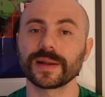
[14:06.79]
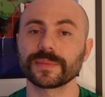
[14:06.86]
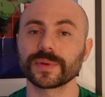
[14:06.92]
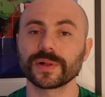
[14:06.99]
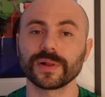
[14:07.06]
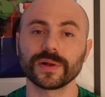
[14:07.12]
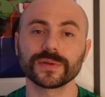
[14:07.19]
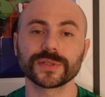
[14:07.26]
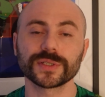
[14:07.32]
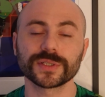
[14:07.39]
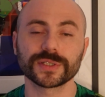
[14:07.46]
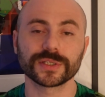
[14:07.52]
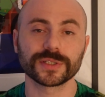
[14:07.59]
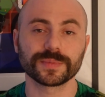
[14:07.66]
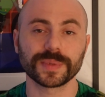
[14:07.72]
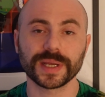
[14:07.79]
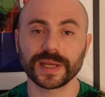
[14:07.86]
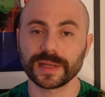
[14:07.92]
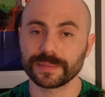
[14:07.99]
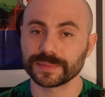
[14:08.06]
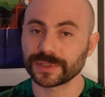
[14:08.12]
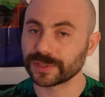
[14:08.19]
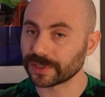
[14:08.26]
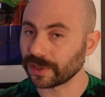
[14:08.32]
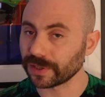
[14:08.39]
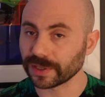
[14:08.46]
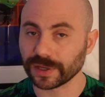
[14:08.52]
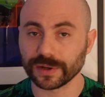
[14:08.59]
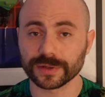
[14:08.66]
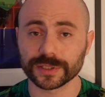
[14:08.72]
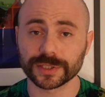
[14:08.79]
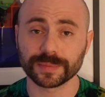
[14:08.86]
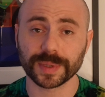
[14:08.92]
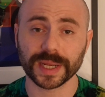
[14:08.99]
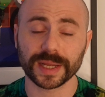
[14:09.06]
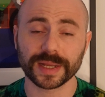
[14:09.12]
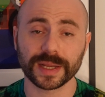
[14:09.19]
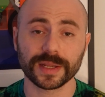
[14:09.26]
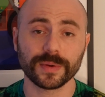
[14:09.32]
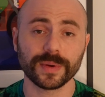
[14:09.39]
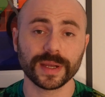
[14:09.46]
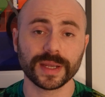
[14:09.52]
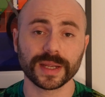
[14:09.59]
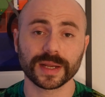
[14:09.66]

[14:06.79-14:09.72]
I'm close to Japan. I'm just going to go to Japan anyway.